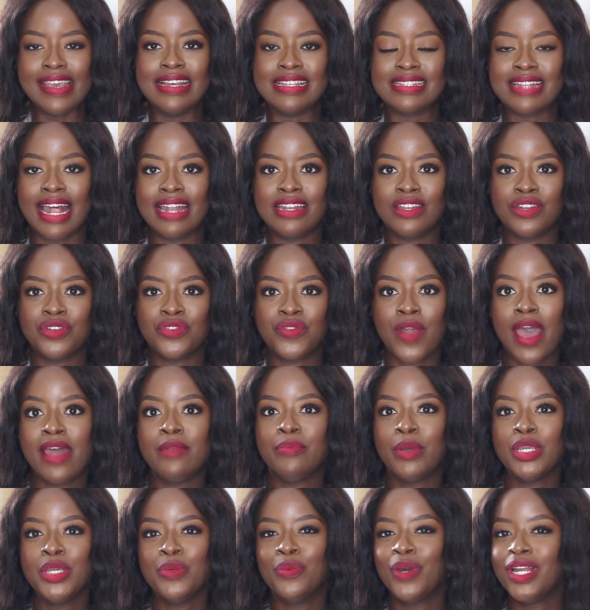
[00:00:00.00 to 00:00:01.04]
a standard
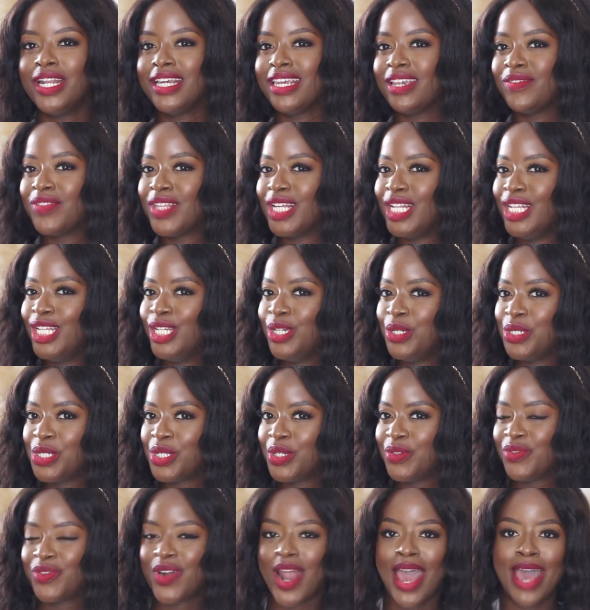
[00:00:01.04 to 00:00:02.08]
red, but you want to give the
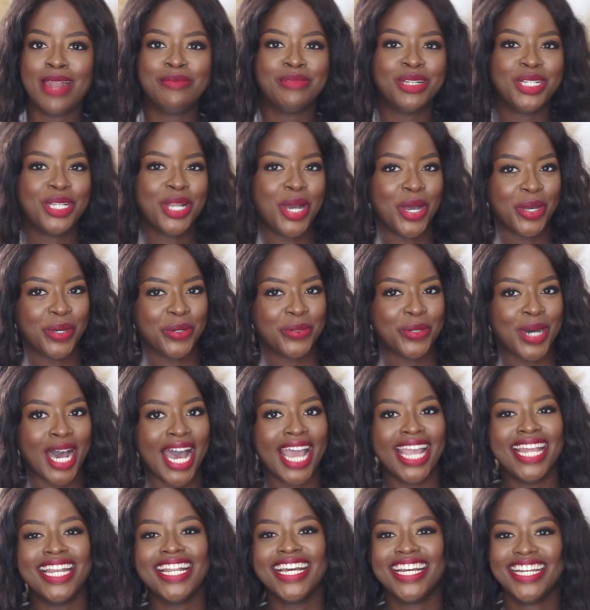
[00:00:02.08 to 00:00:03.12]
illusion of red, but not
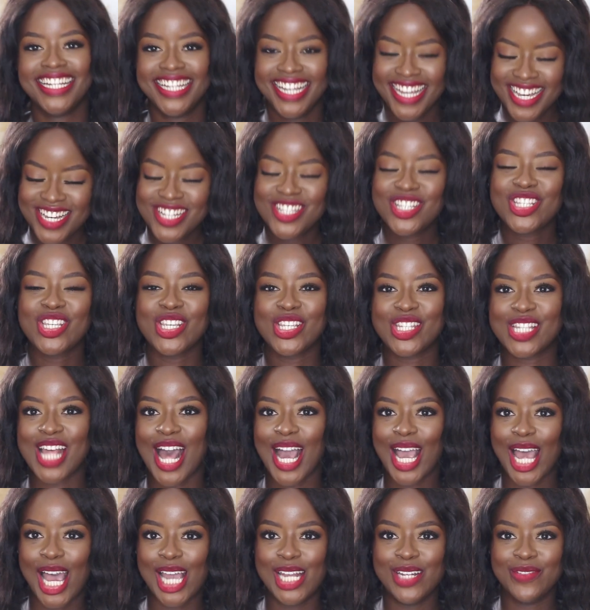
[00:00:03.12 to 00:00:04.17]
quite. She's
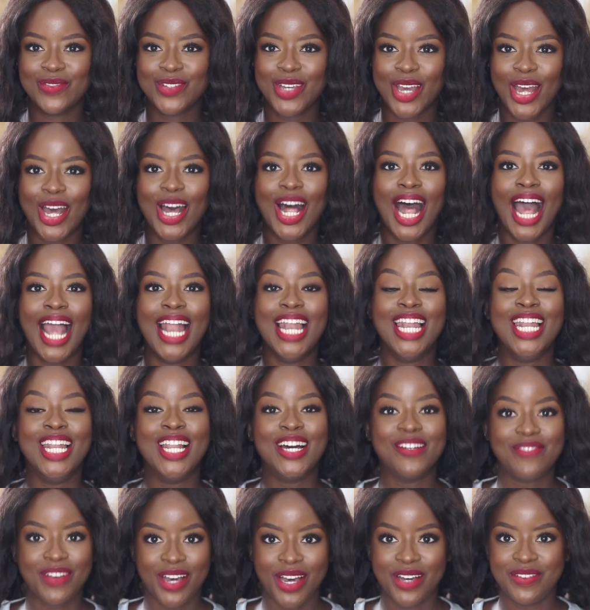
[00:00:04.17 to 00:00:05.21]
that kind of girl. I
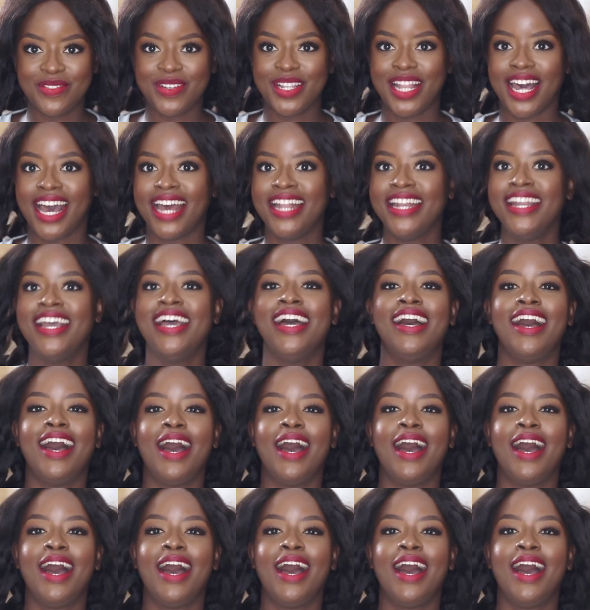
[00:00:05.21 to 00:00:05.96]
love her for that.